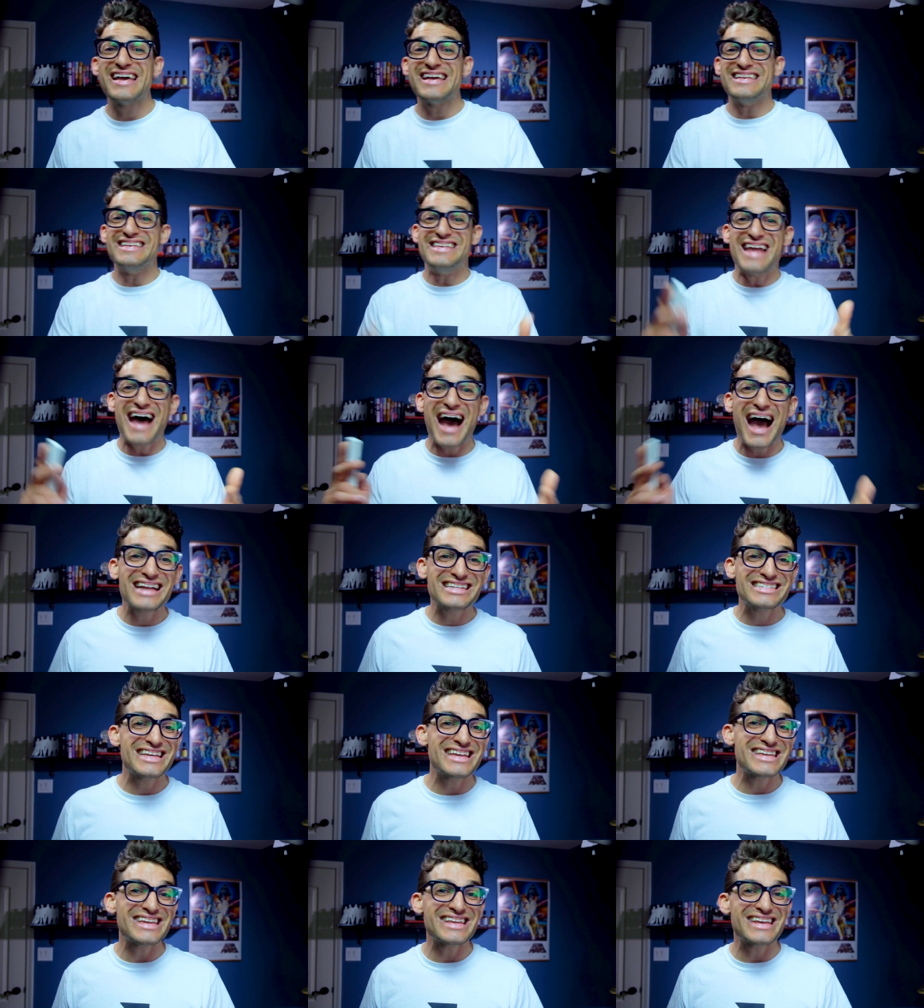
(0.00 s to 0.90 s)
not
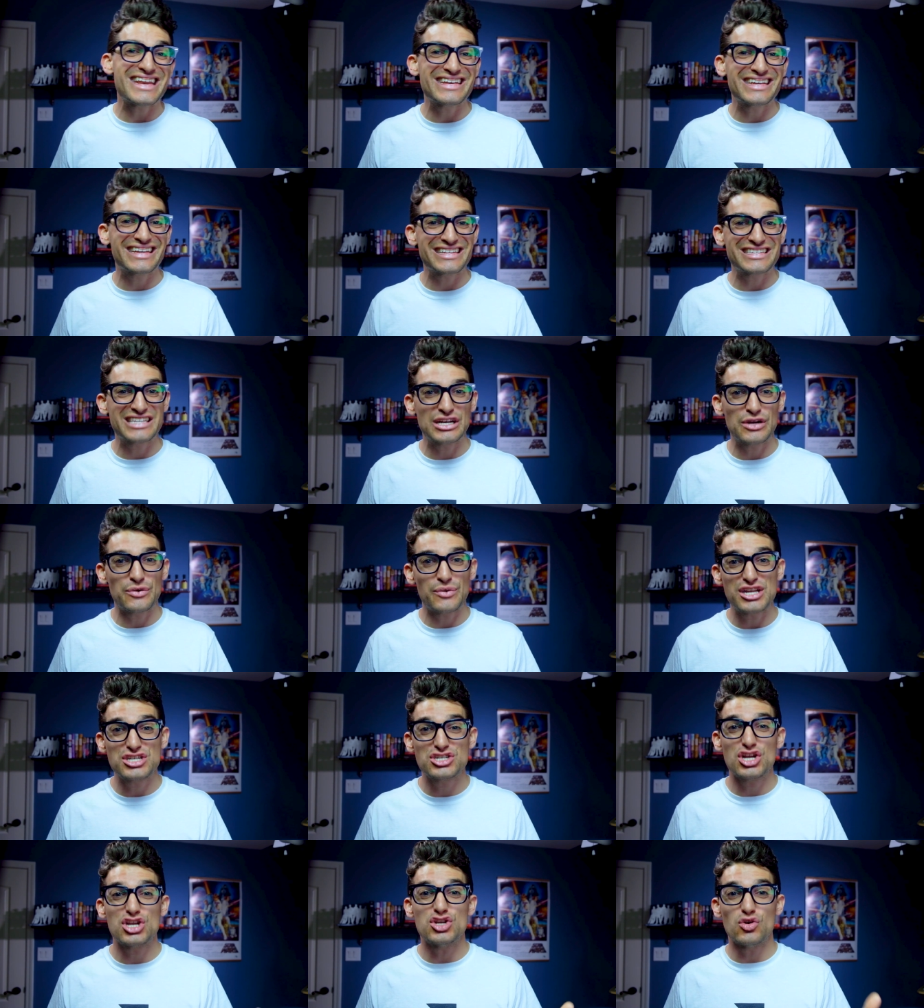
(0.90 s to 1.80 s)
taking into
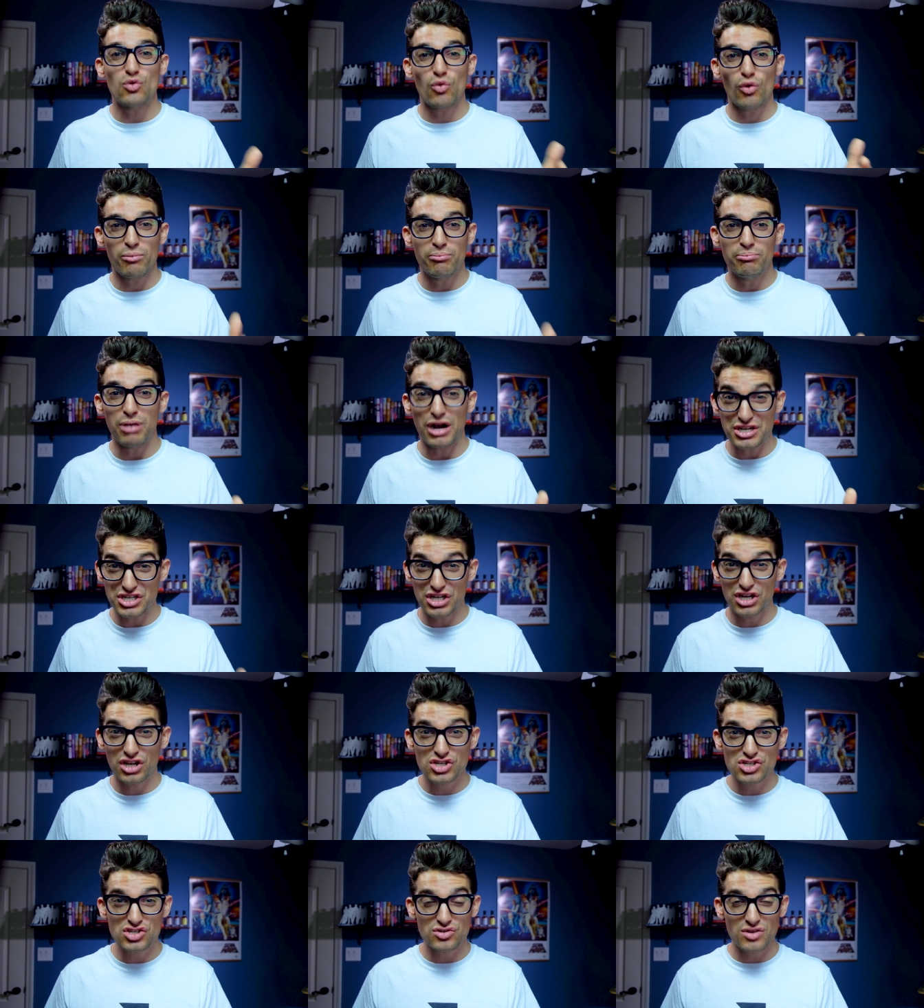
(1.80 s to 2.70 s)
consideration your budget
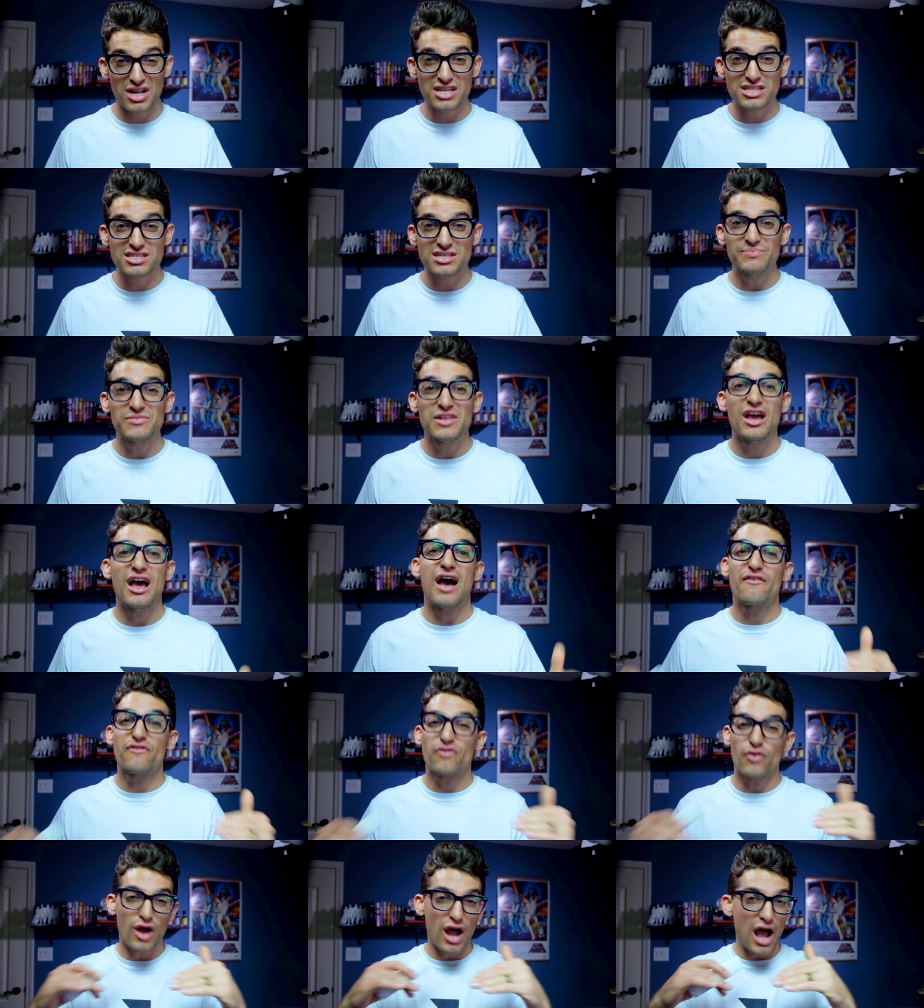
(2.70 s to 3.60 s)
constraints,
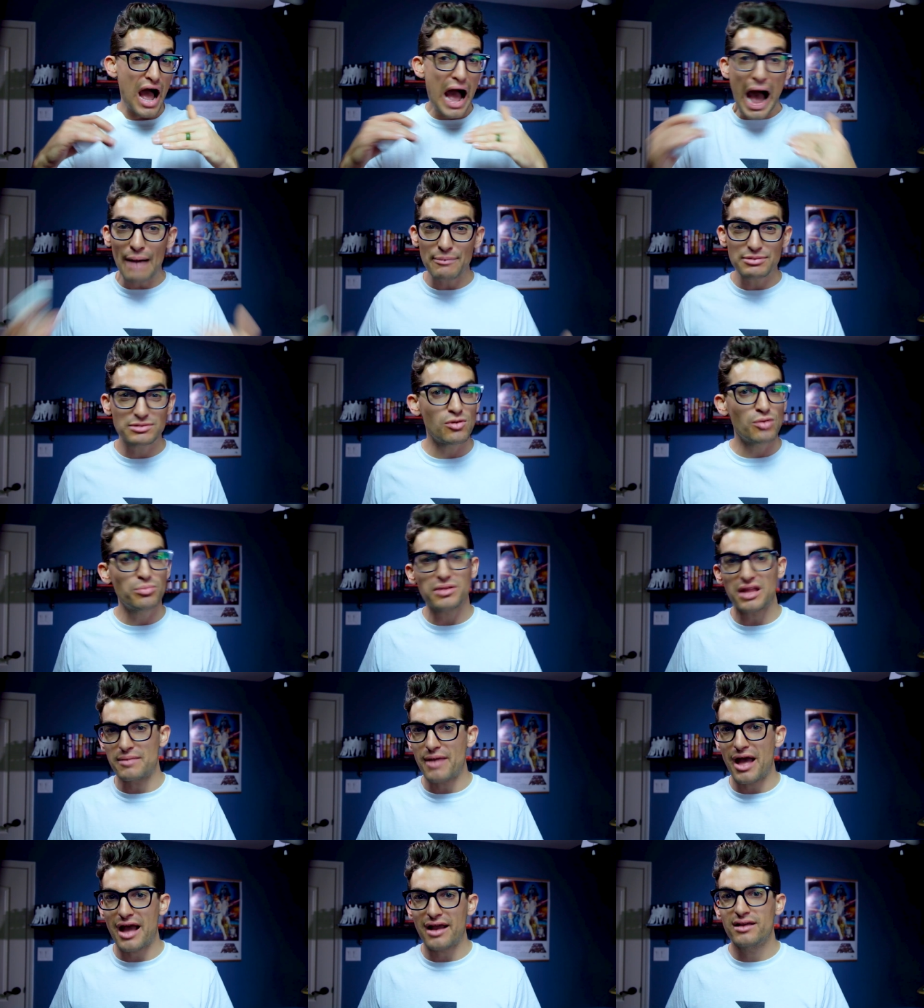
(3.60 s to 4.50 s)
optimal
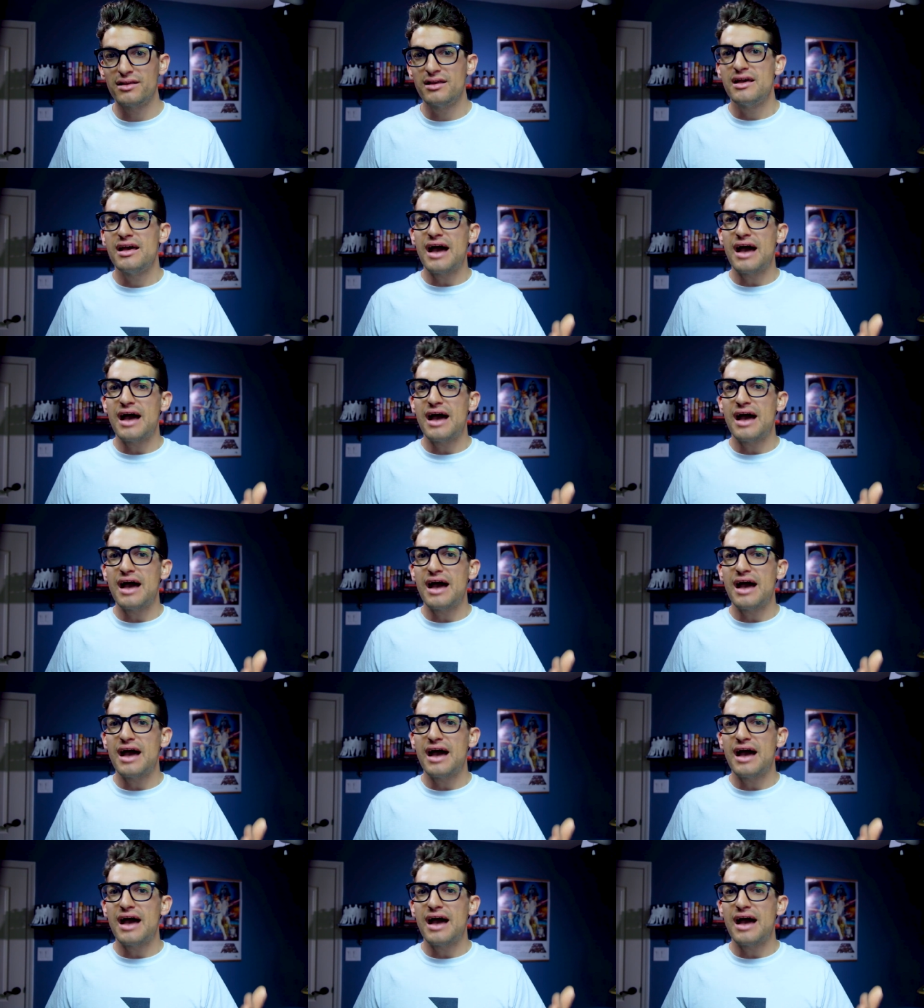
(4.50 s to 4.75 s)
playback.